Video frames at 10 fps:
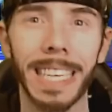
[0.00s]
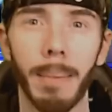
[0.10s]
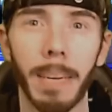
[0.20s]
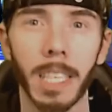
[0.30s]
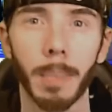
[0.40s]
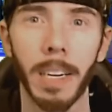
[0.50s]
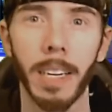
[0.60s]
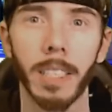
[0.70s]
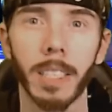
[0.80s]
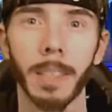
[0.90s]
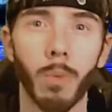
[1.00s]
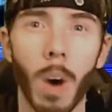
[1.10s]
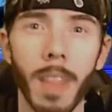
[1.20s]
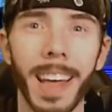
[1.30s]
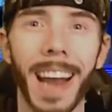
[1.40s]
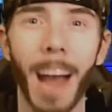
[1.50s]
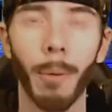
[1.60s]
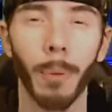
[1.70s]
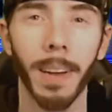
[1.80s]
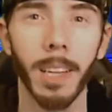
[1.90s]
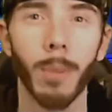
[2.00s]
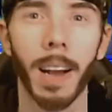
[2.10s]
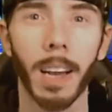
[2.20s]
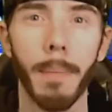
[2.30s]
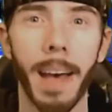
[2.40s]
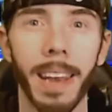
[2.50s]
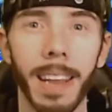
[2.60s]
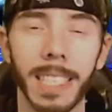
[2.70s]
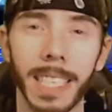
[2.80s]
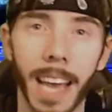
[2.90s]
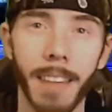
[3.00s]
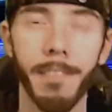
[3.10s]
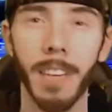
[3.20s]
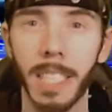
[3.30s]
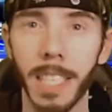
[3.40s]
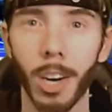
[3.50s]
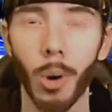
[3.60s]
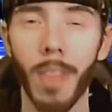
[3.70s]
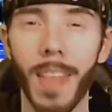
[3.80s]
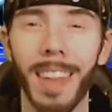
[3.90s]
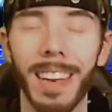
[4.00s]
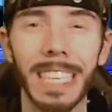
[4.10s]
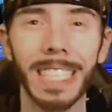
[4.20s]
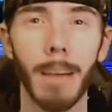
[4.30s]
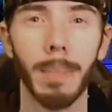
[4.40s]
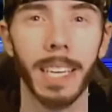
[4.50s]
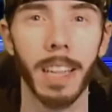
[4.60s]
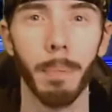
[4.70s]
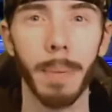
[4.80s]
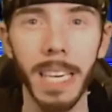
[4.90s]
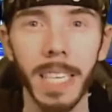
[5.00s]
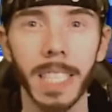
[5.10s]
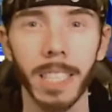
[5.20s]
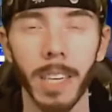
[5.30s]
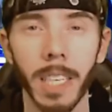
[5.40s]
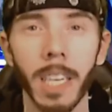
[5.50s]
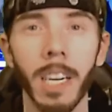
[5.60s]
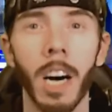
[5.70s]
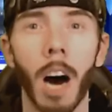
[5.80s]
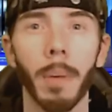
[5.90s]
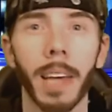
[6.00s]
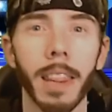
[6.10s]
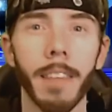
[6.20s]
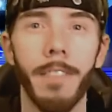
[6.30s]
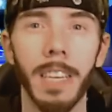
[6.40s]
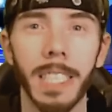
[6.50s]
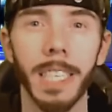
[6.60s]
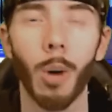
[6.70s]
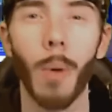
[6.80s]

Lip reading: gaming experience. One that I really recommend is, again, Vizio, and then this time instead of the P Series, I'm looking at the Vizio